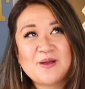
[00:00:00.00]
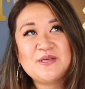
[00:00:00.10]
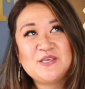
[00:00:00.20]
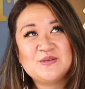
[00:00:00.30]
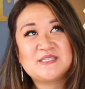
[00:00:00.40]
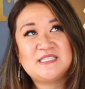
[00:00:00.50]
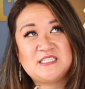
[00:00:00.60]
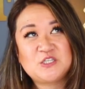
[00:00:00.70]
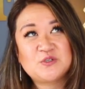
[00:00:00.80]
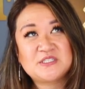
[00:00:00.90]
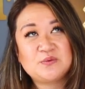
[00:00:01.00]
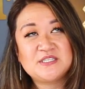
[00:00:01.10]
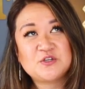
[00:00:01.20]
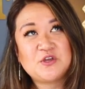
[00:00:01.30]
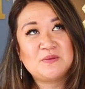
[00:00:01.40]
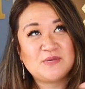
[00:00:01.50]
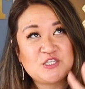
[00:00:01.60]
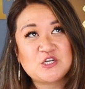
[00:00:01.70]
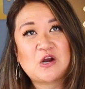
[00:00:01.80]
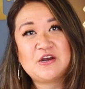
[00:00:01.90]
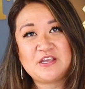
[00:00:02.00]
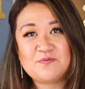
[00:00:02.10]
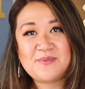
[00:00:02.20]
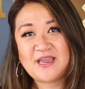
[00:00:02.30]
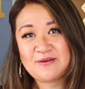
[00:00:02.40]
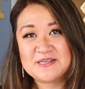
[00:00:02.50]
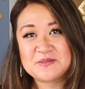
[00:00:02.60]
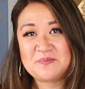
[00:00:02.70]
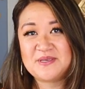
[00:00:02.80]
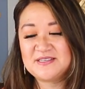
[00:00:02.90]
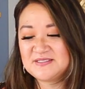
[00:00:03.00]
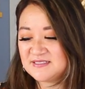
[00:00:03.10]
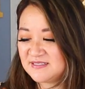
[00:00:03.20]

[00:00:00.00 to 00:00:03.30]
probably use a citrus squeezer in the majority of my recipes.